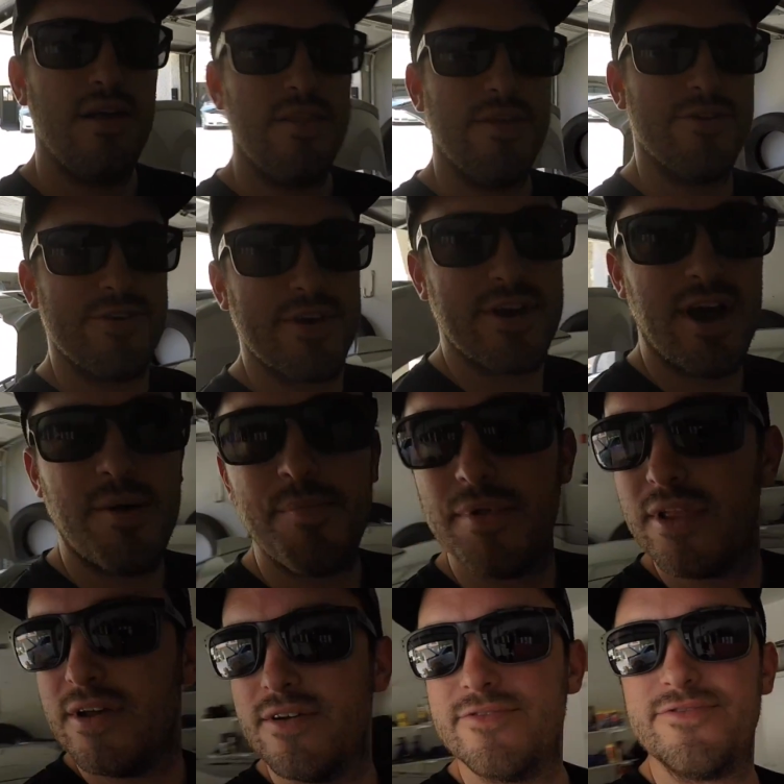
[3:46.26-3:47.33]
there's a
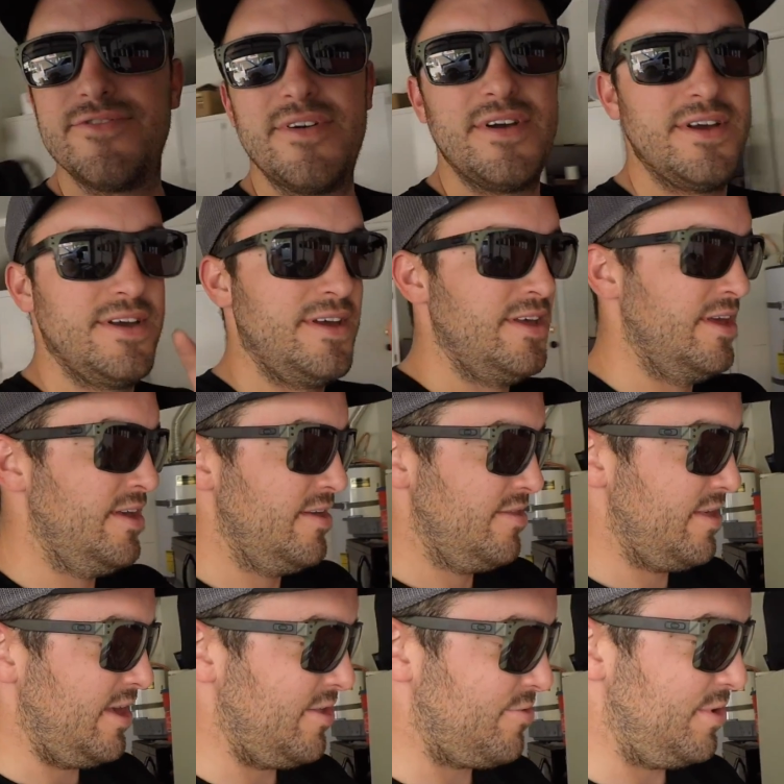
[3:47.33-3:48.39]
couple of
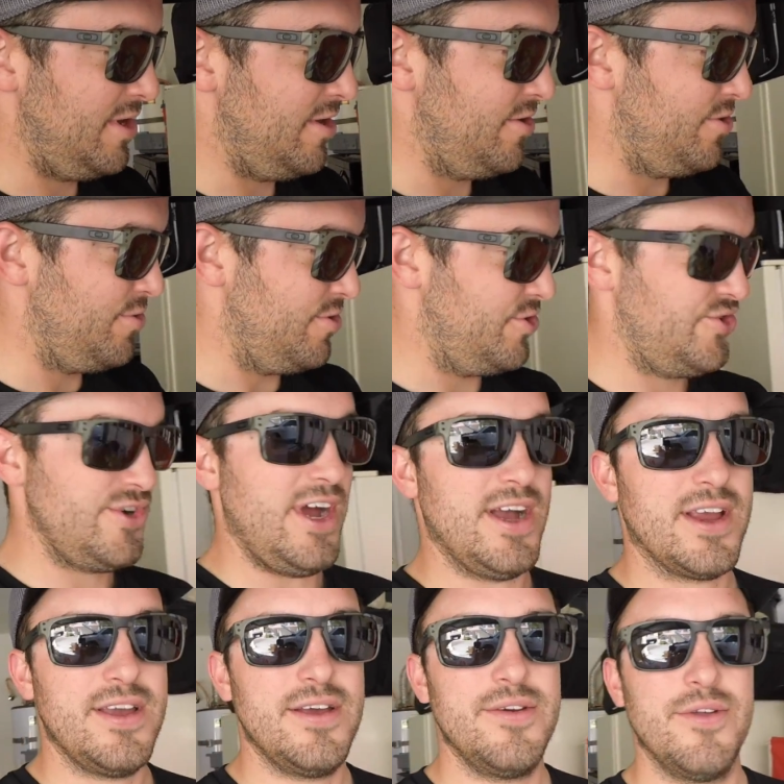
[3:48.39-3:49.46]
things we need to do to the
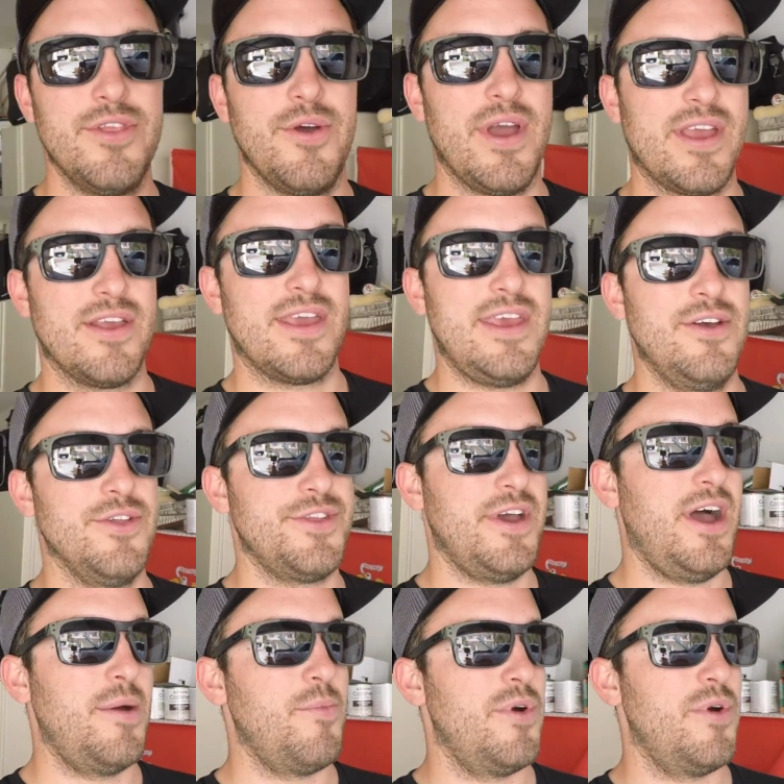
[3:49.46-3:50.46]
truck that I can kill time